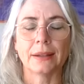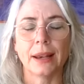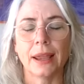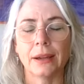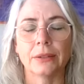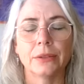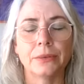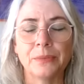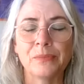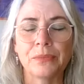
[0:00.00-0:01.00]
out loud
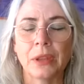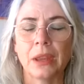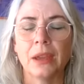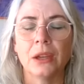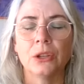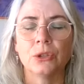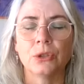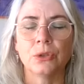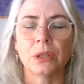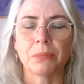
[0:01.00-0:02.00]

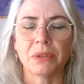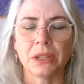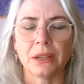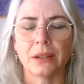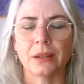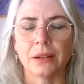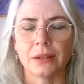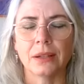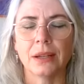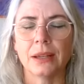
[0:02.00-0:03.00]
to this
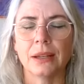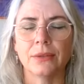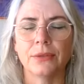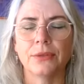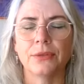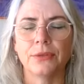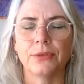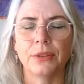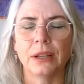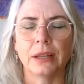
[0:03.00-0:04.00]
particular negative
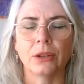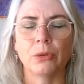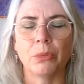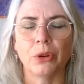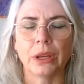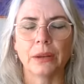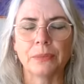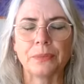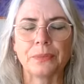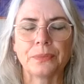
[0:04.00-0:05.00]
feeling in your body,
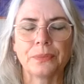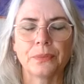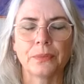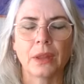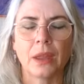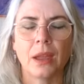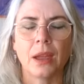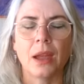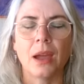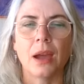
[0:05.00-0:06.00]

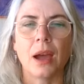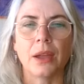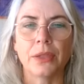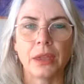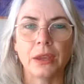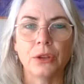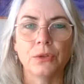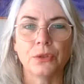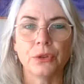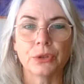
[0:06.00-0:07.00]
I thank
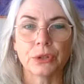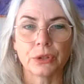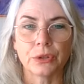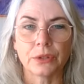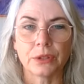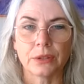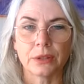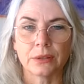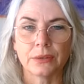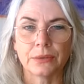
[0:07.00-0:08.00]
you for your
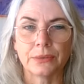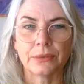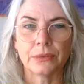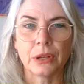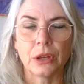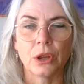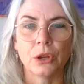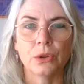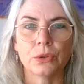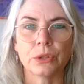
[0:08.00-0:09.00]
services.
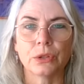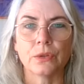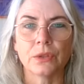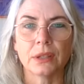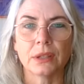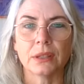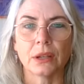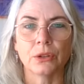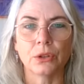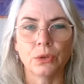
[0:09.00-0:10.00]
Your services
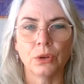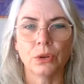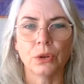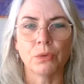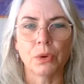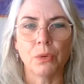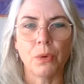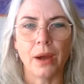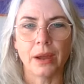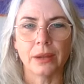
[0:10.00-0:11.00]
are no longer
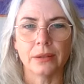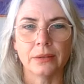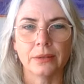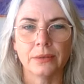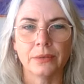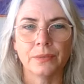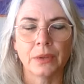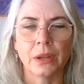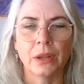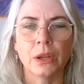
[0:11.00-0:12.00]
required.
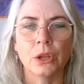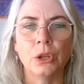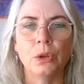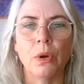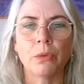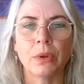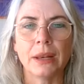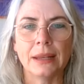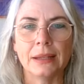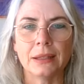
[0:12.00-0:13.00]
You are
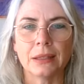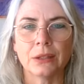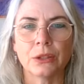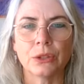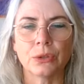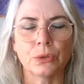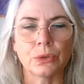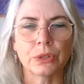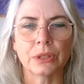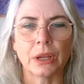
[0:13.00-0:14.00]
released to
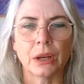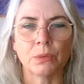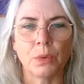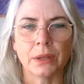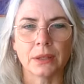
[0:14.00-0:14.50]
source and